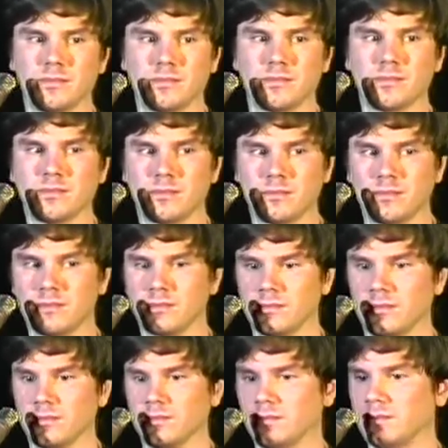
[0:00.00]
This question is
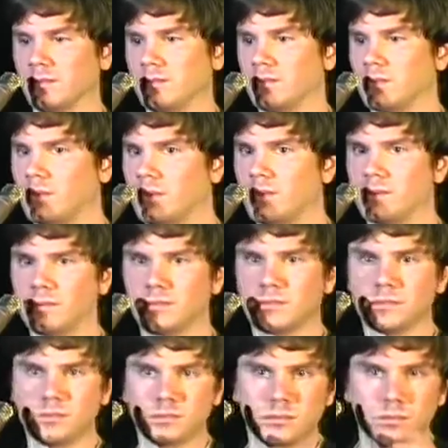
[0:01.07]
mostly semantic, but
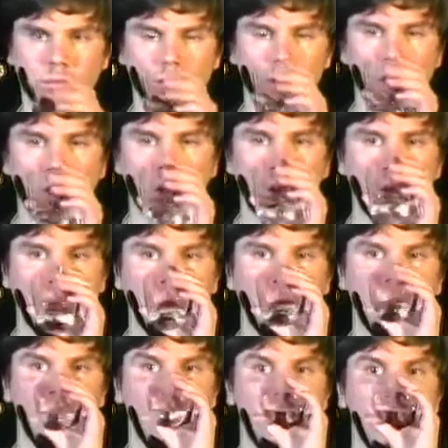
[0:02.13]
I think it's kind of important when
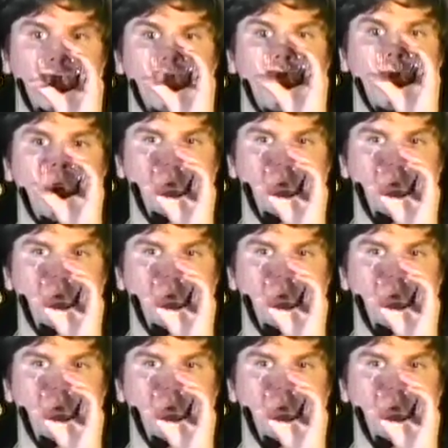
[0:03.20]
discussing these